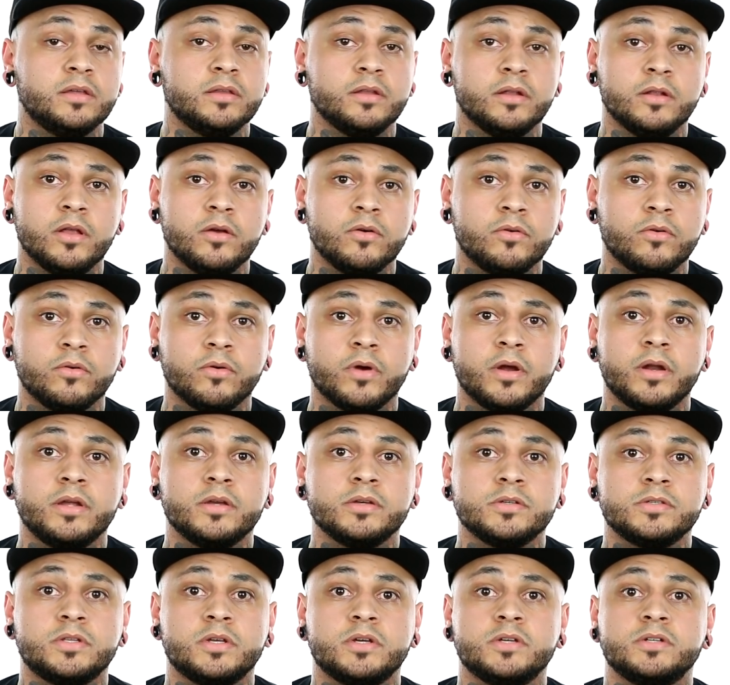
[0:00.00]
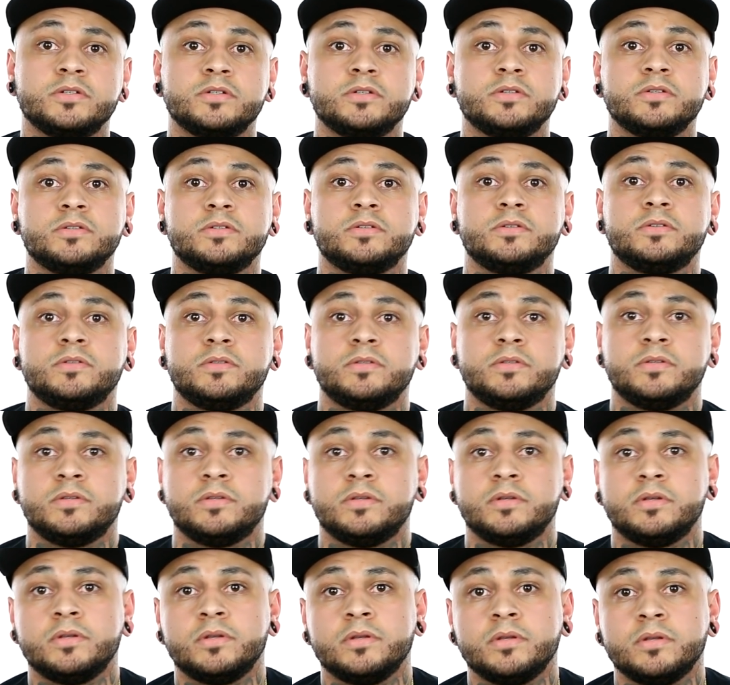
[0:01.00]
of the local radio stations.
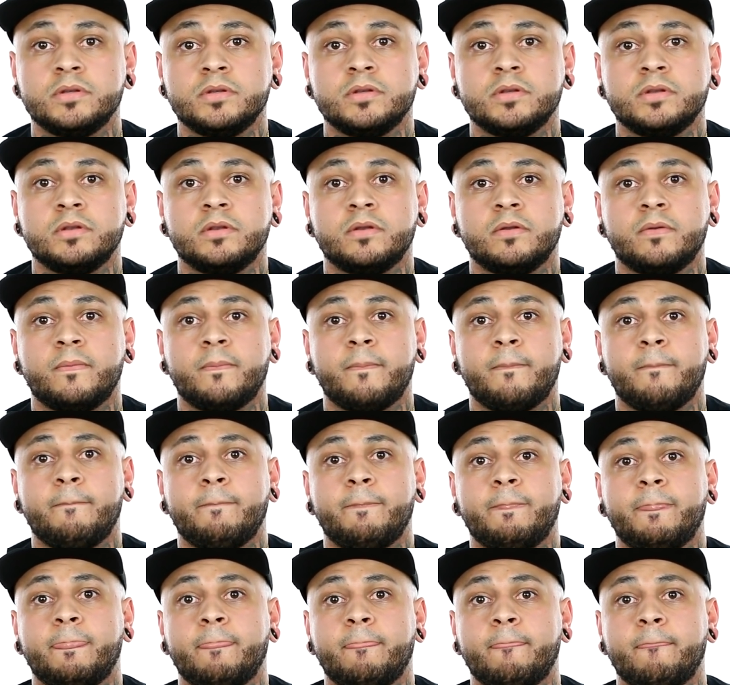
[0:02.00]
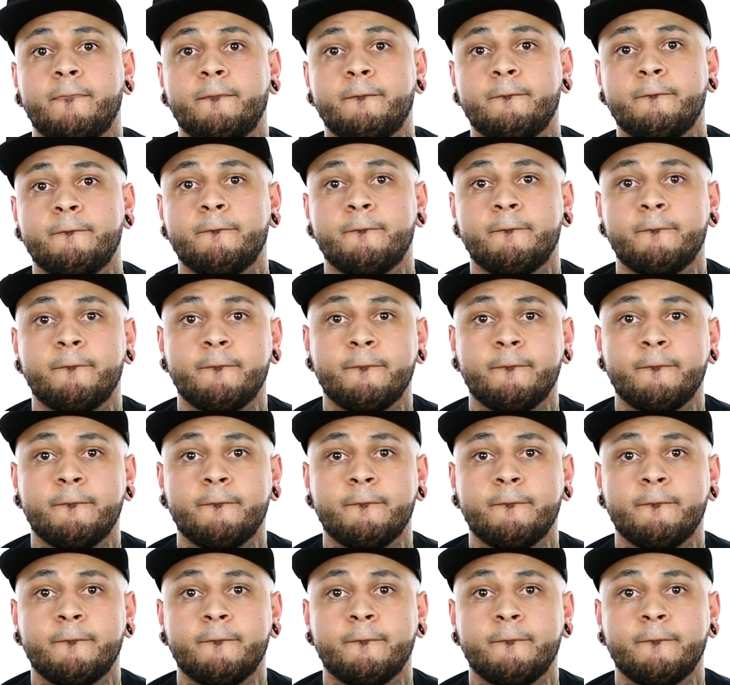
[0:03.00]
Maybe the talent's not